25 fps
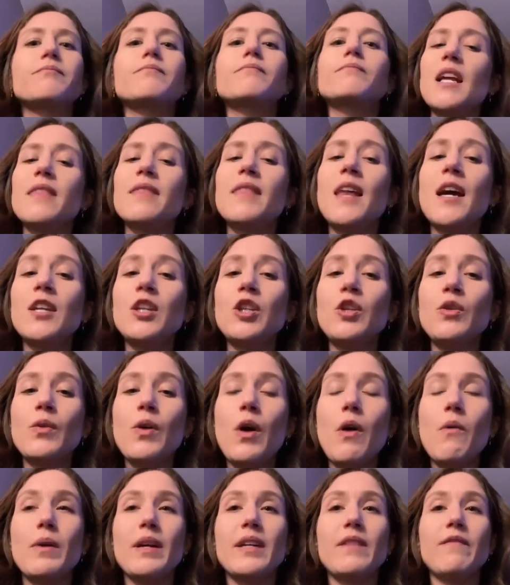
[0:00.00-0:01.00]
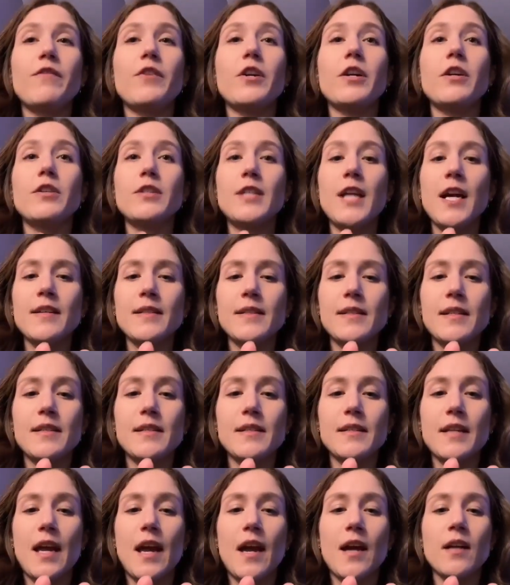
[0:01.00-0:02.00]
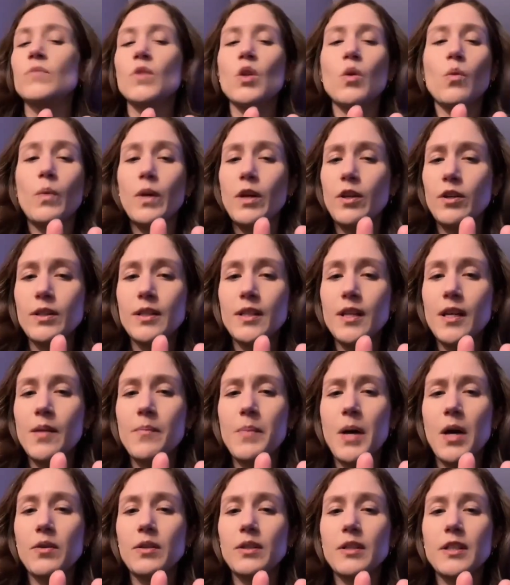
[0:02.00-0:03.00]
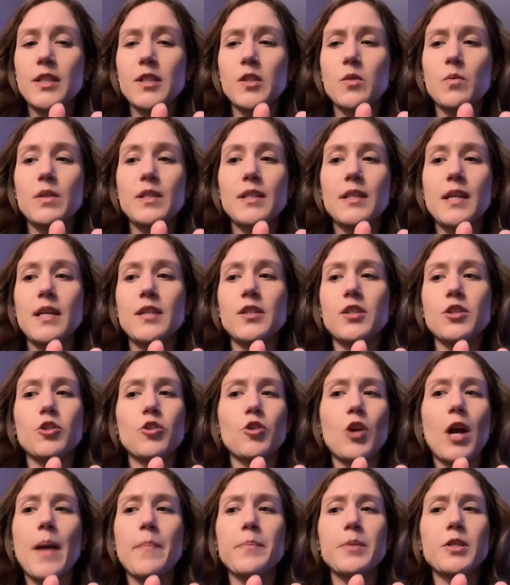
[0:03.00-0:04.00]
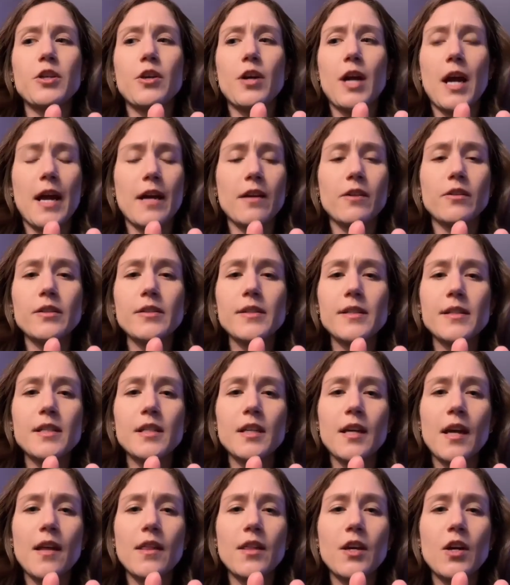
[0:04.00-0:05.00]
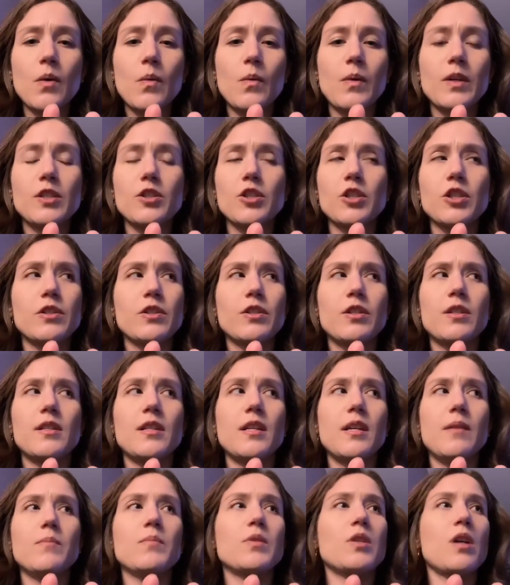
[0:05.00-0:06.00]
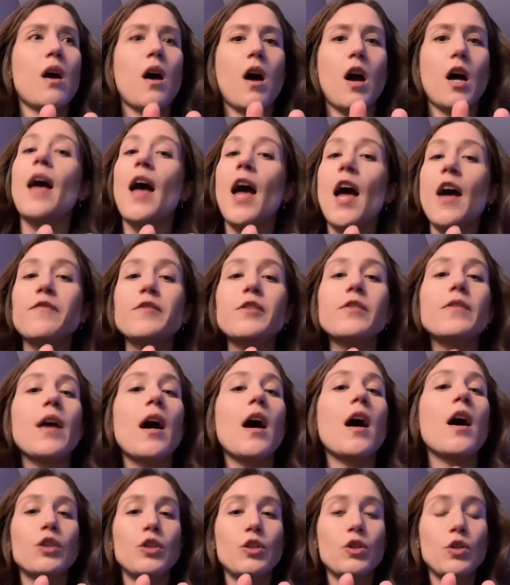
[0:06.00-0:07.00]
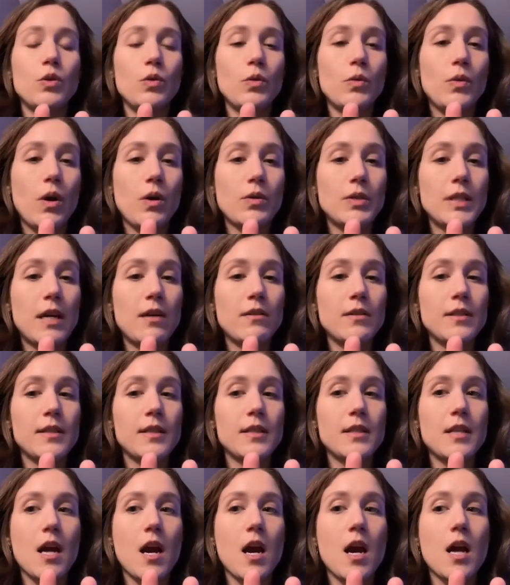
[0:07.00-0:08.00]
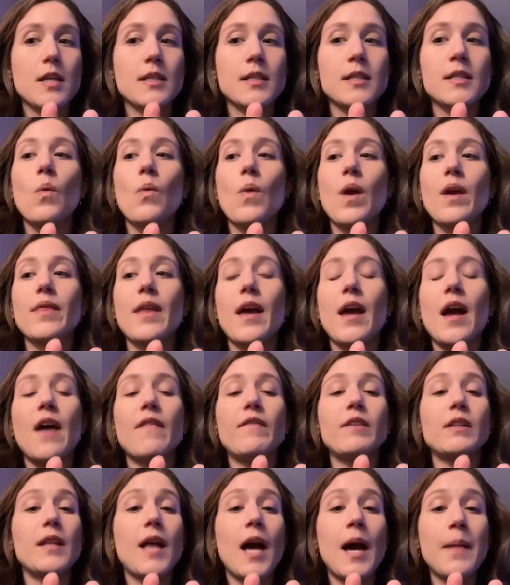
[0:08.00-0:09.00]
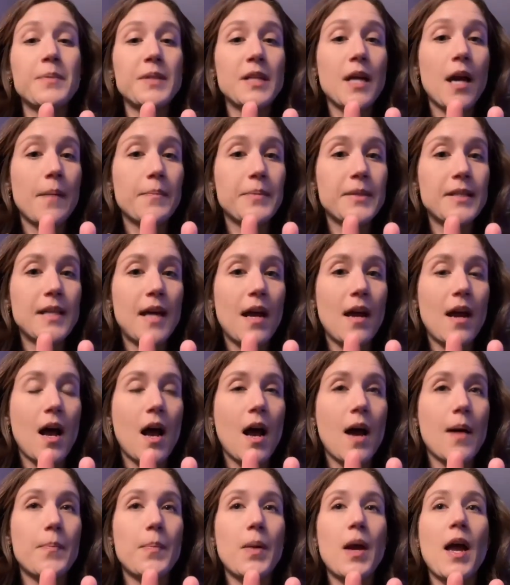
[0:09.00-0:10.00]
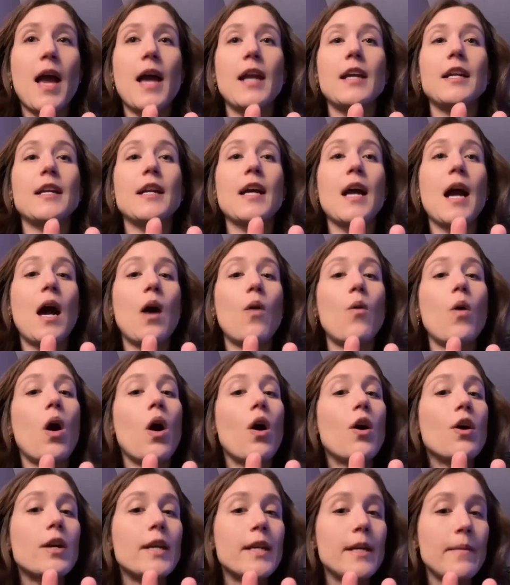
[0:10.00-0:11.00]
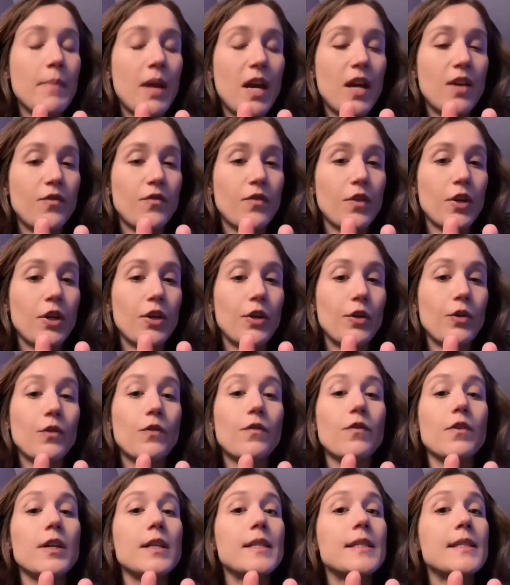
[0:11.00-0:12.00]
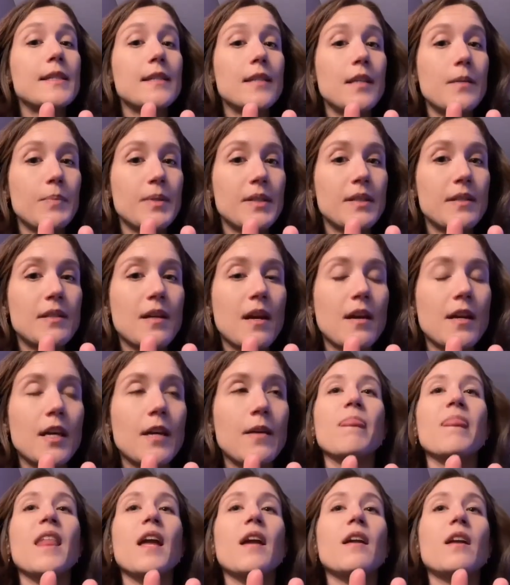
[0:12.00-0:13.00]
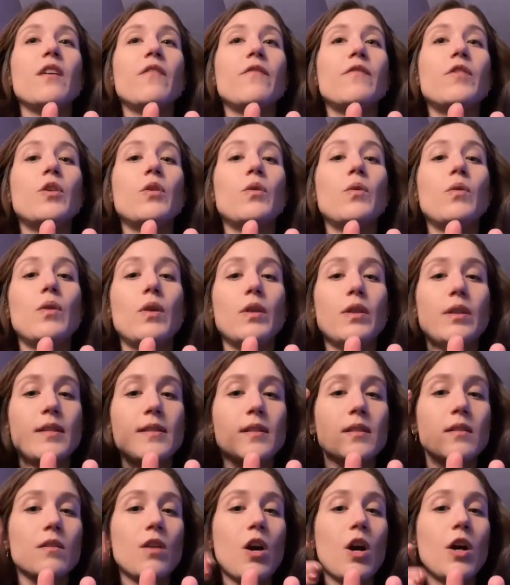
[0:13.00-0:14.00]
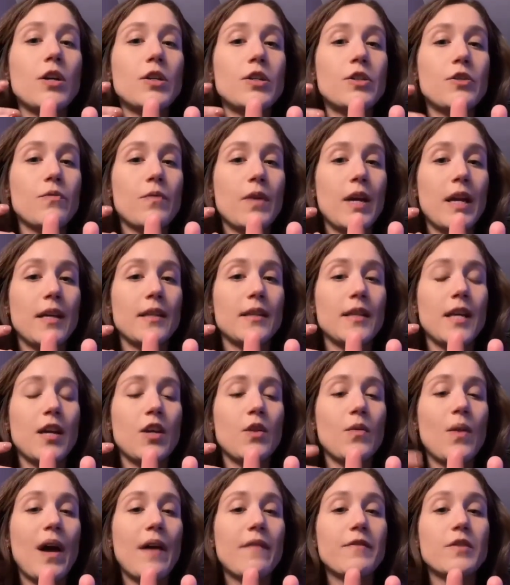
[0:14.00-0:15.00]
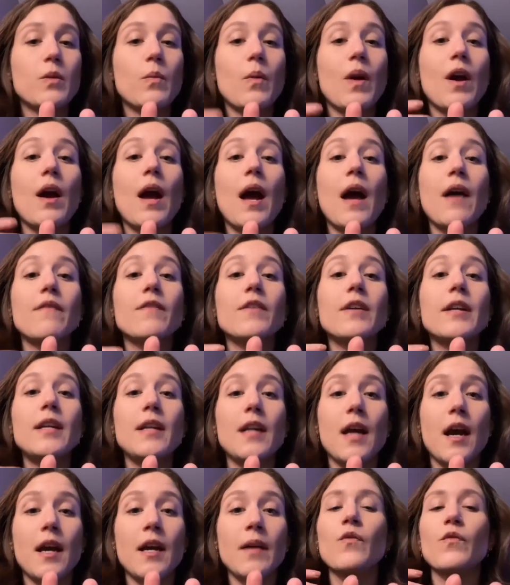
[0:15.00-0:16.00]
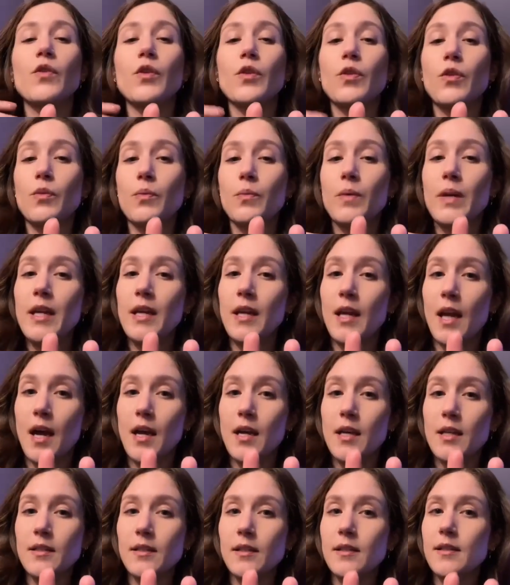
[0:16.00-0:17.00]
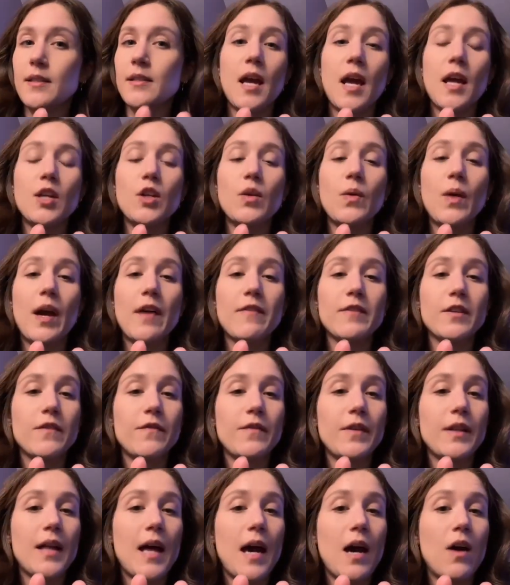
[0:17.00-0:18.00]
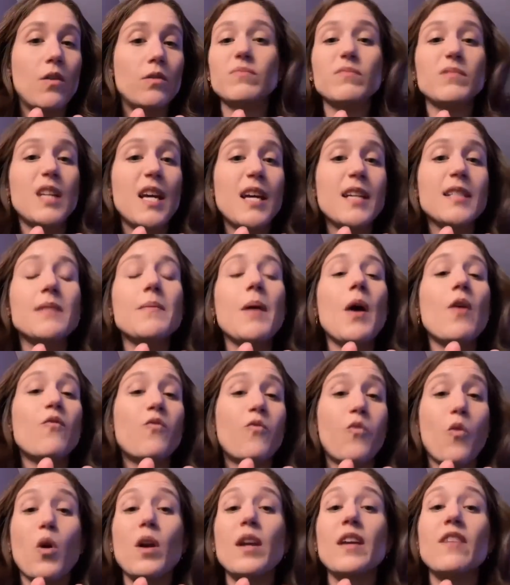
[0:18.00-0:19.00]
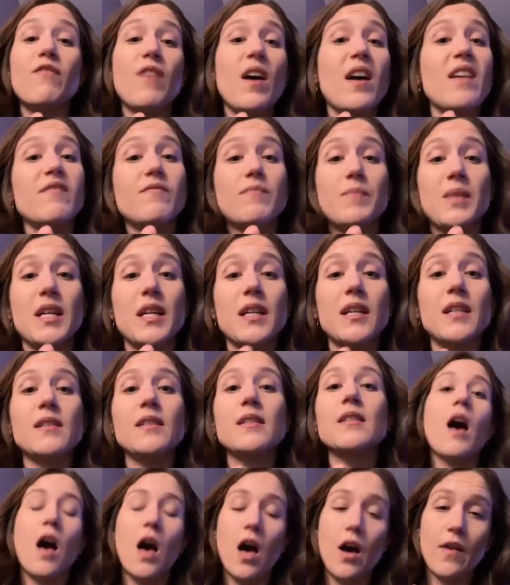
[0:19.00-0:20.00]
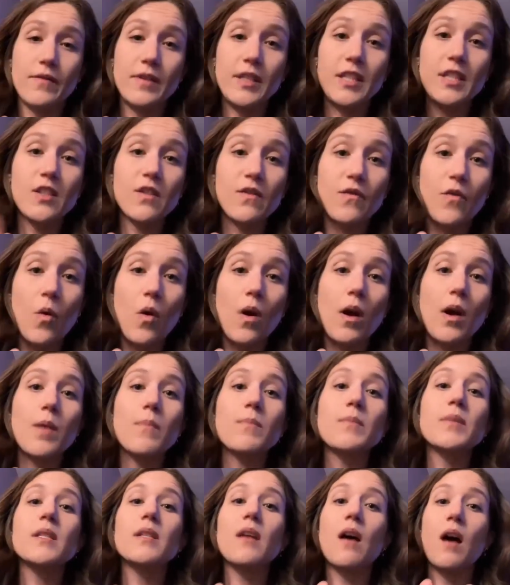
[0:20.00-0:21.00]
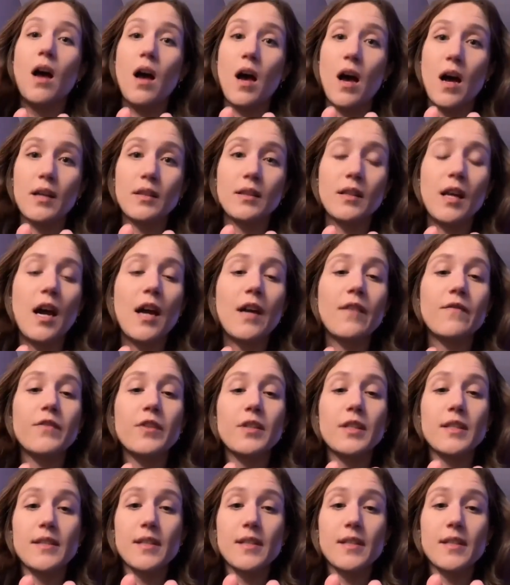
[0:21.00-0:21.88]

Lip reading: Then you go in for your DEXA scan. The weird thing about this was they strapped your ankles together, which seemed odd. After that, you go downstairs where they have a laptop set up and an account already made for you for a sleep study. They give you this large ring that you have to wear every night for 3 nights, and you have to fill out, takes about 45 minutes of these forms online for this